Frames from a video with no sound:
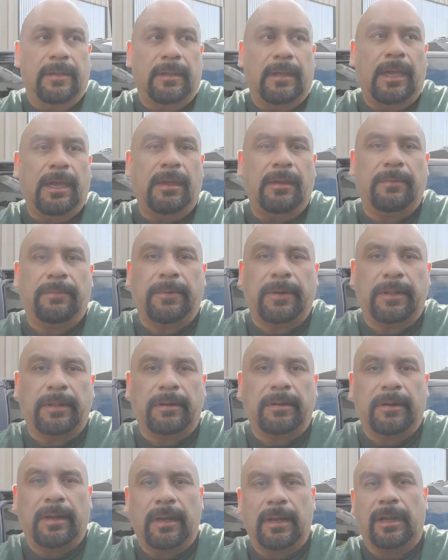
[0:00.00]
Yeah,
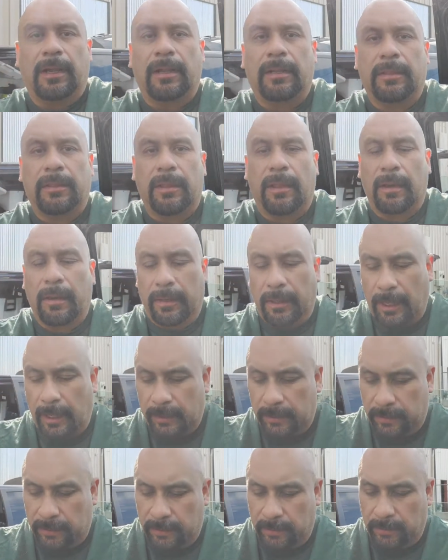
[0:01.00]
brother, I thought of
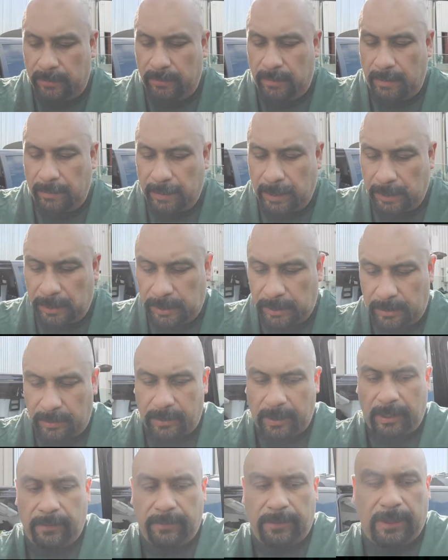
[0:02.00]
that too. I'm not
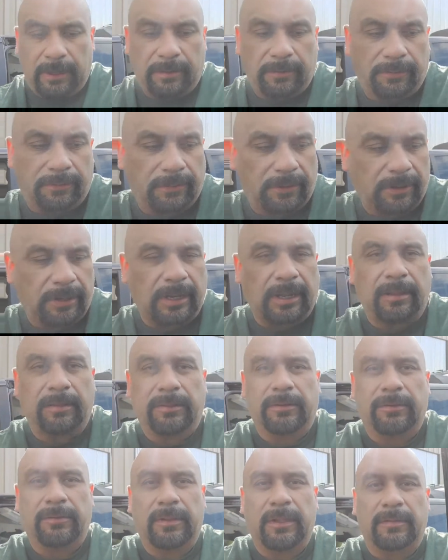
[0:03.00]
sure how that'll work
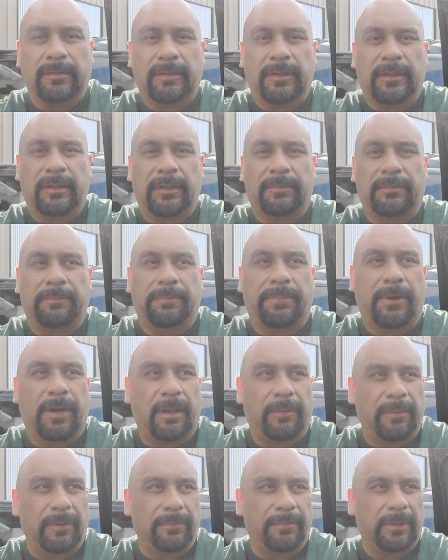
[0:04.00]
out, though. That's the
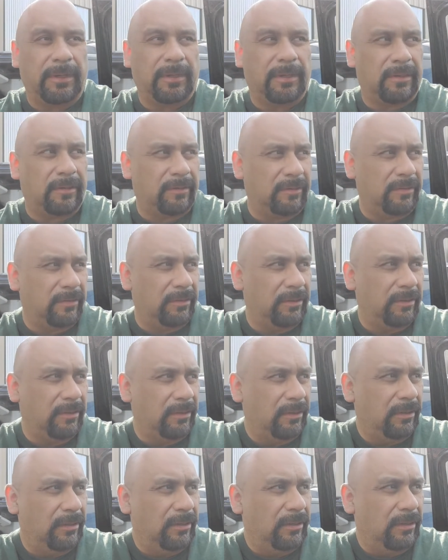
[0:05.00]
problem, because
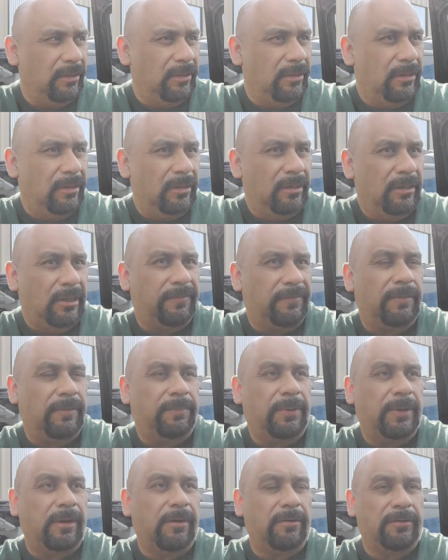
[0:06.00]
if the
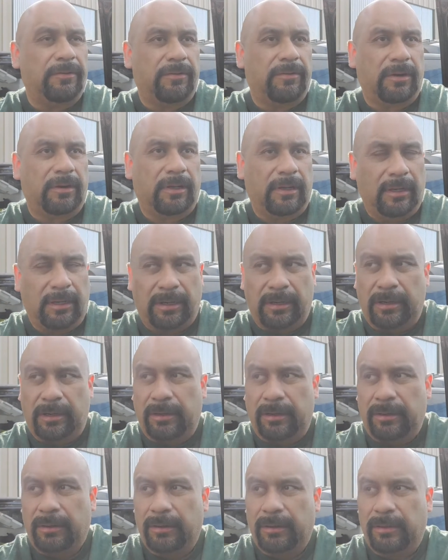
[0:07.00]
parents are
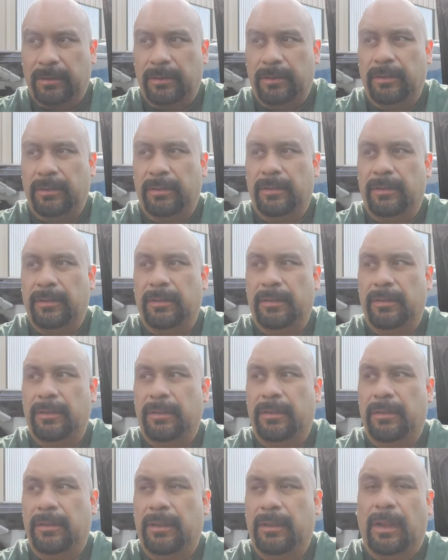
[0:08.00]
here,
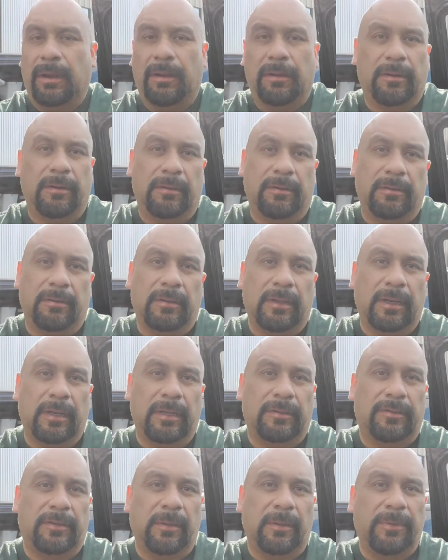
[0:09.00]
I don't know. And
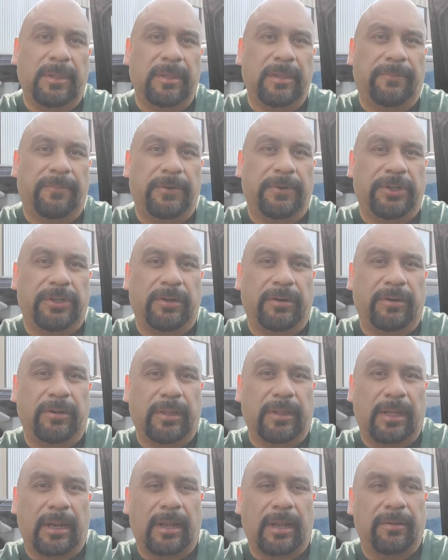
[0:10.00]
it's something for sure
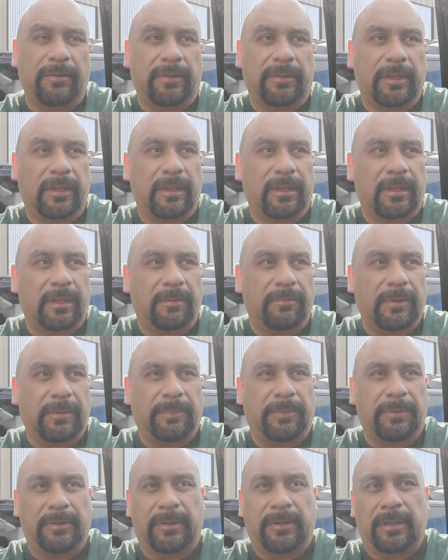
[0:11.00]
that I don't think can be
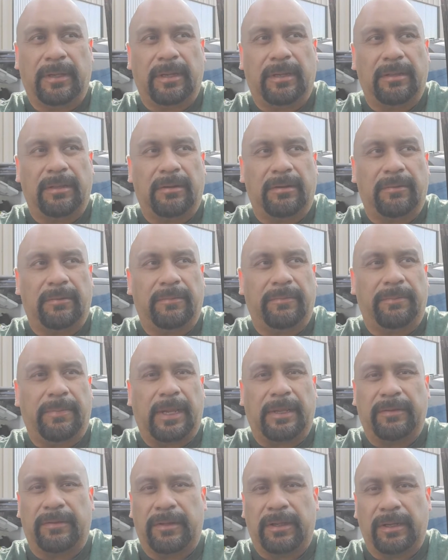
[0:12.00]
put together
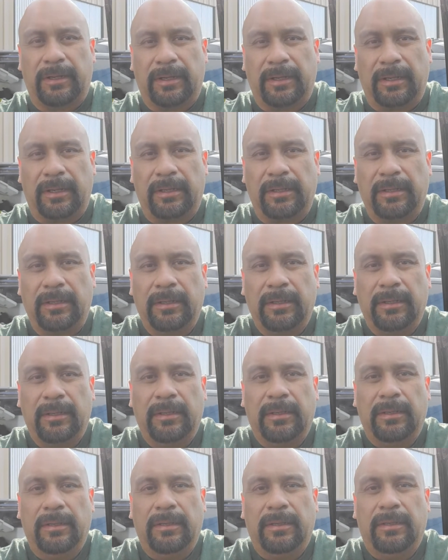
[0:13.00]
by Sunday
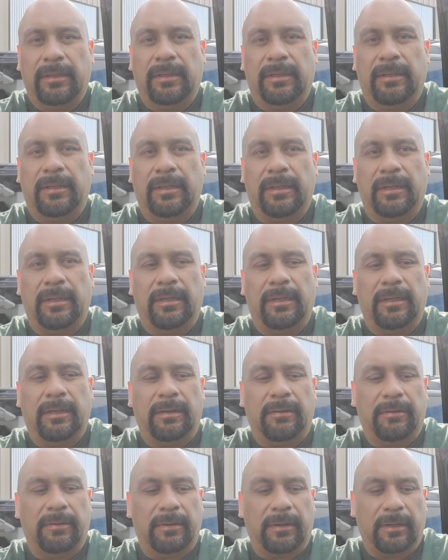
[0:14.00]
in
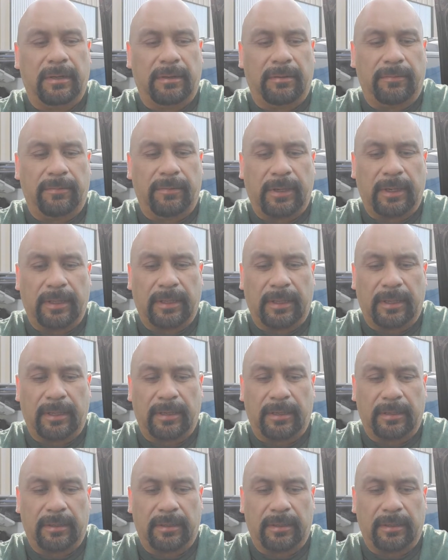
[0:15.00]
a way that